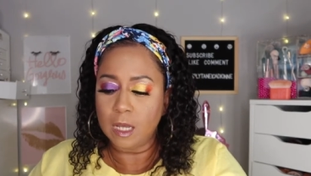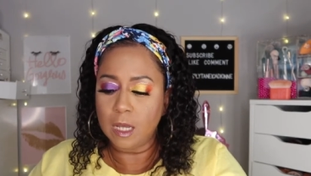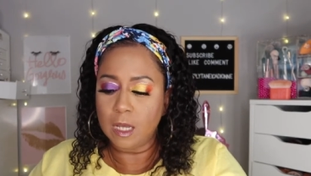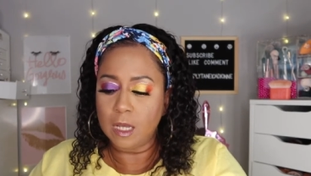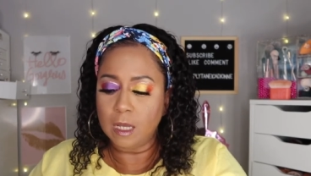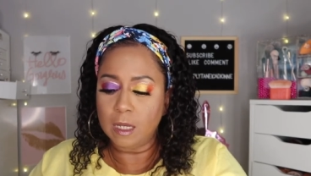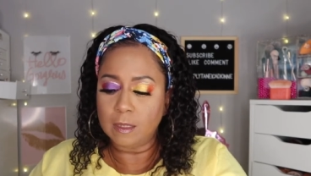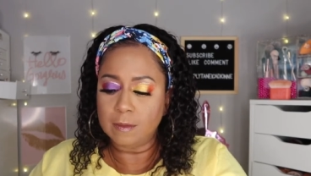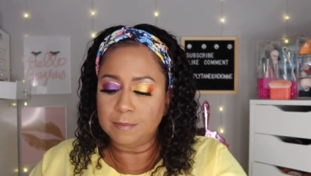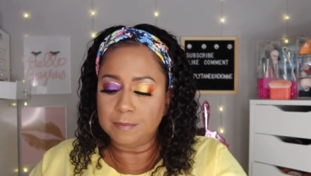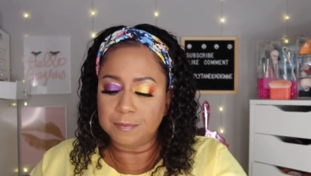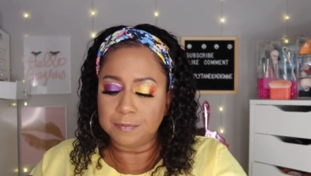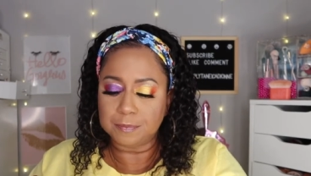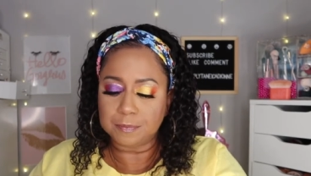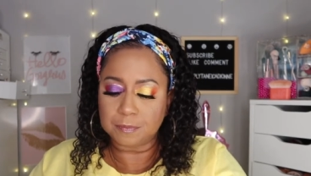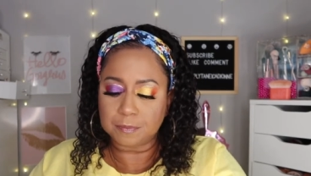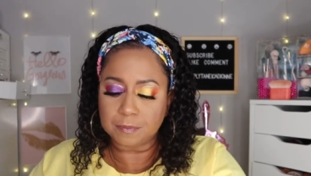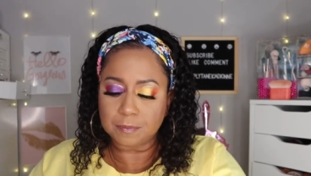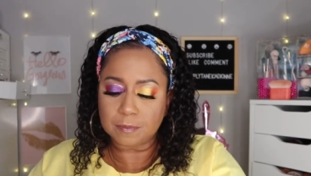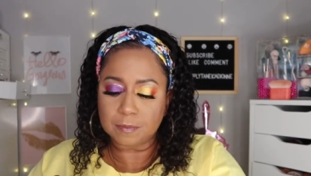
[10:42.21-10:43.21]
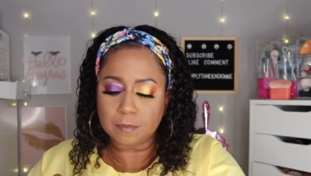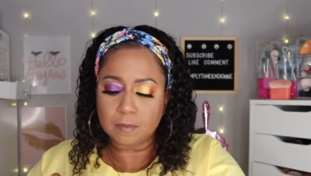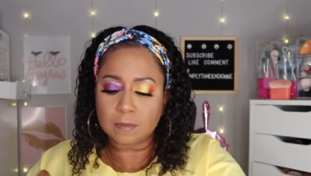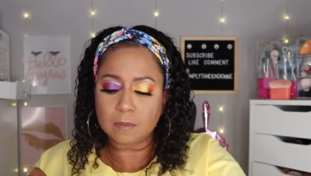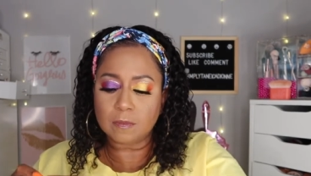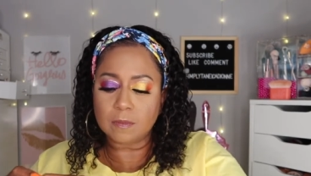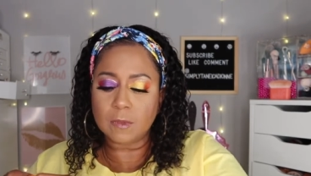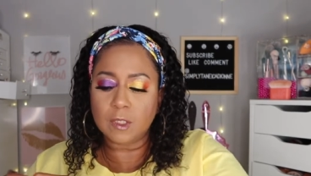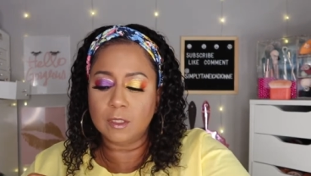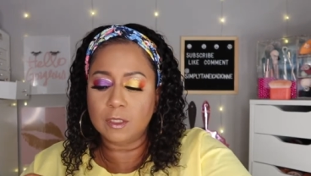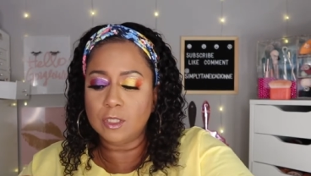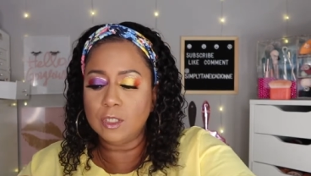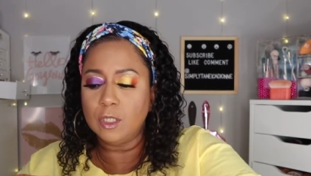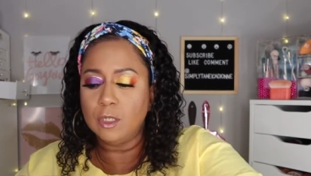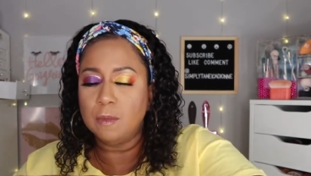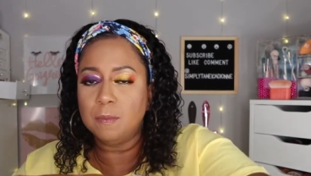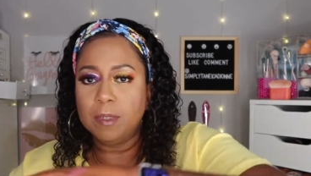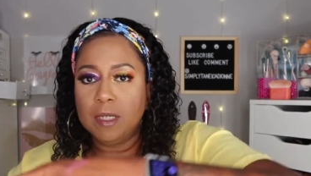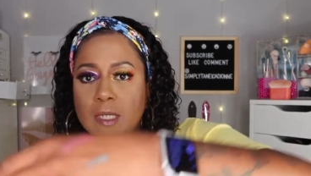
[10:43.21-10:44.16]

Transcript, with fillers: Um, so,